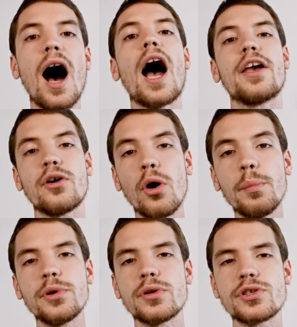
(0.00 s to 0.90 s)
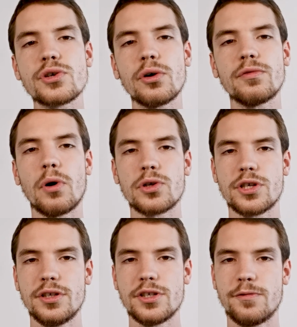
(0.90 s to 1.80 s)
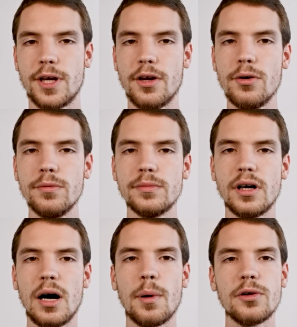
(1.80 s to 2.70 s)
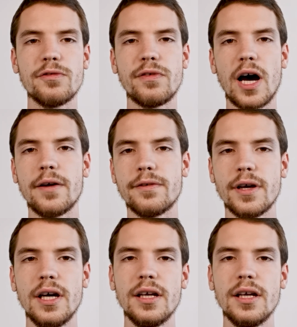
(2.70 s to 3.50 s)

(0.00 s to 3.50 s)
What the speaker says: I hope you enjoyed watching this video about 5